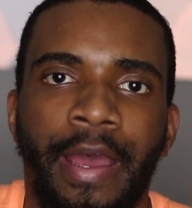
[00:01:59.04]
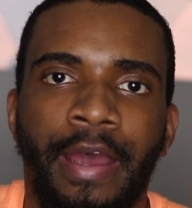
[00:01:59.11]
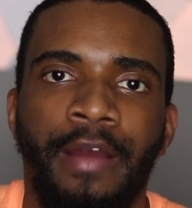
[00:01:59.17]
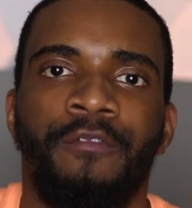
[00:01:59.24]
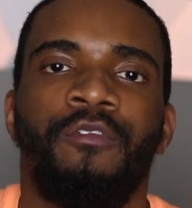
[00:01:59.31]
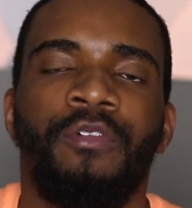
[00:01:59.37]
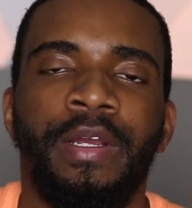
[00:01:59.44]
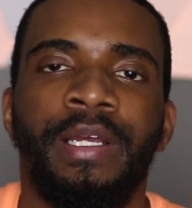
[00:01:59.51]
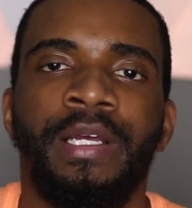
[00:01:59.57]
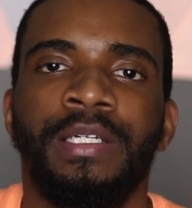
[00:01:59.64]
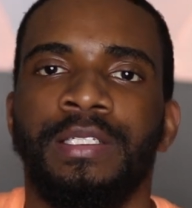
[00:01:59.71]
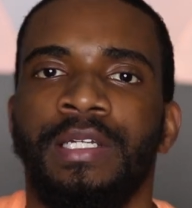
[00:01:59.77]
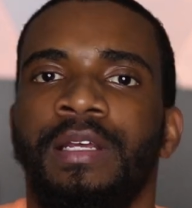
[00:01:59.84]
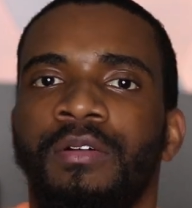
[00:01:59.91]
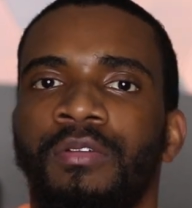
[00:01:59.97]
every
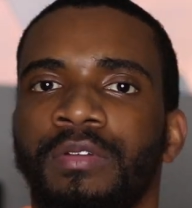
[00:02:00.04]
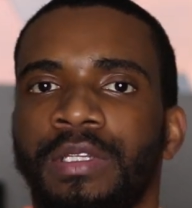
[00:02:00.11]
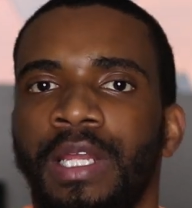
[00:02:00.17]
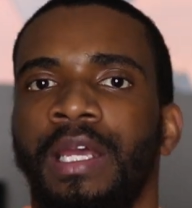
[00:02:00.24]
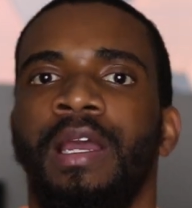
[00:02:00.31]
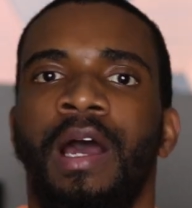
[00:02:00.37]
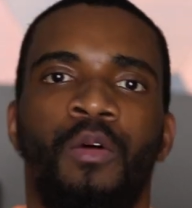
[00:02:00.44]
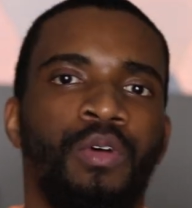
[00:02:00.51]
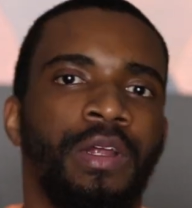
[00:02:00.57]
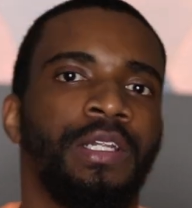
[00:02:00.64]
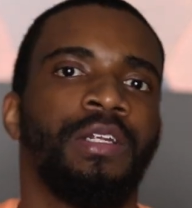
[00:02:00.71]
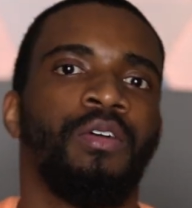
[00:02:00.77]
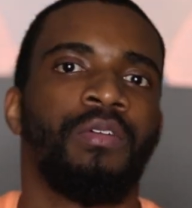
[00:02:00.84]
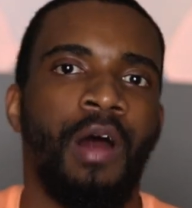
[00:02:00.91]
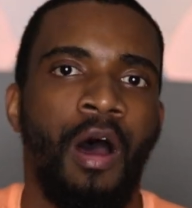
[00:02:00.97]
single thing. I
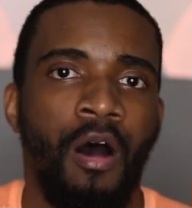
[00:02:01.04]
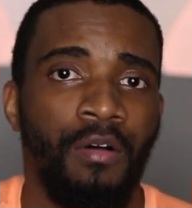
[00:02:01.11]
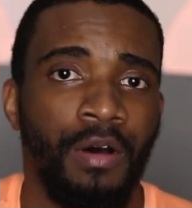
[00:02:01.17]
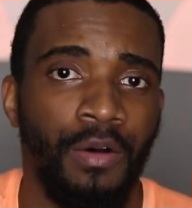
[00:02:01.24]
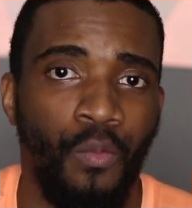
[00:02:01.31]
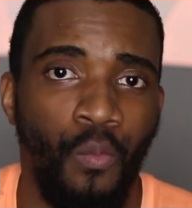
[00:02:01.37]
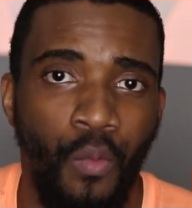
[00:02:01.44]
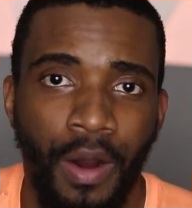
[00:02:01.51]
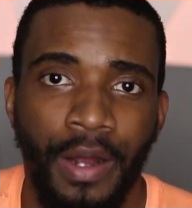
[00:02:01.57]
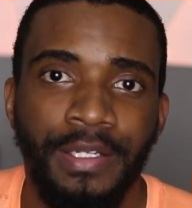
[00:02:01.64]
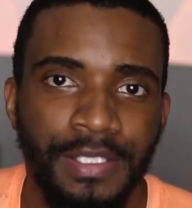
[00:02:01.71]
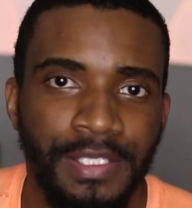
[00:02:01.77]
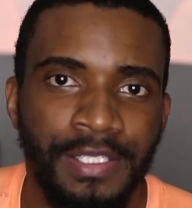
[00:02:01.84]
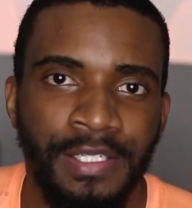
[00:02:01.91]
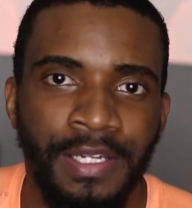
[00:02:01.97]
wouldn't do it all at
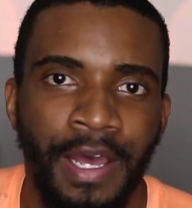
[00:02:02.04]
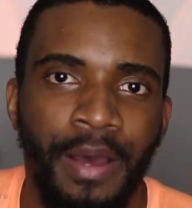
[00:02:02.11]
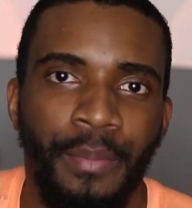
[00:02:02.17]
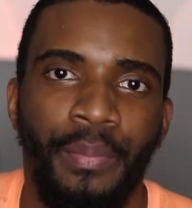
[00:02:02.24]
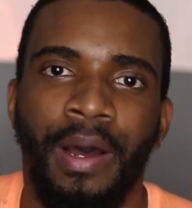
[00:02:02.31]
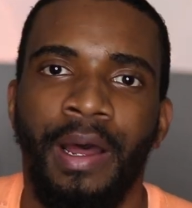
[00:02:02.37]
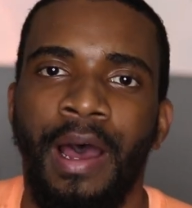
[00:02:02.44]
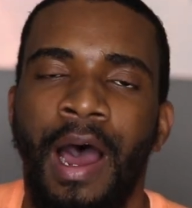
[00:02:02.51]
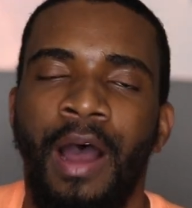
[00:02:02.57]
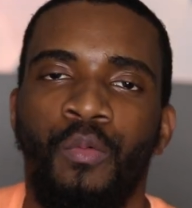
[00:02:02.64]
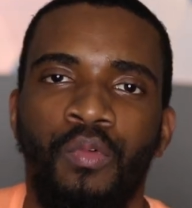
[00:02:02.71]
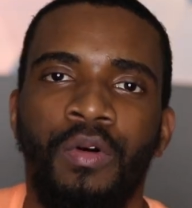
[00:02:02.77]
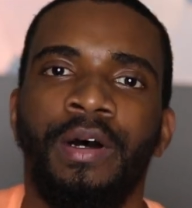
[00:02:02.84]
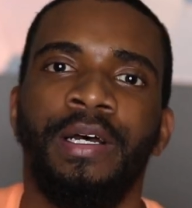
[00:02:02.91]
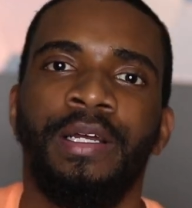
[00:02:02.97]
once, but I
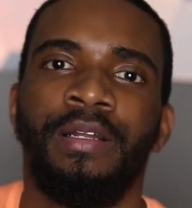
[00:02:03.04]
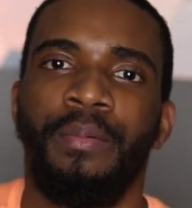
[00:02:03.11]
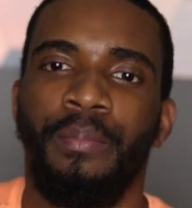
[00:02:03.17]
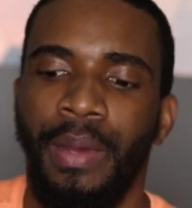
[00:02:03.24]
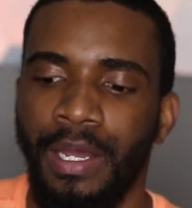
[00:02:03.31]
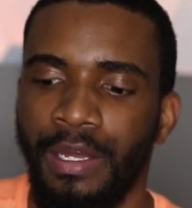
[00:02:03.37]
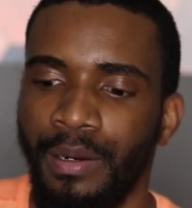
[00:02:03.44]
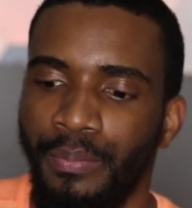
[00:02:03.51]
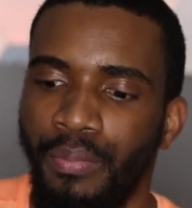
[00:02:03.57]
would make it a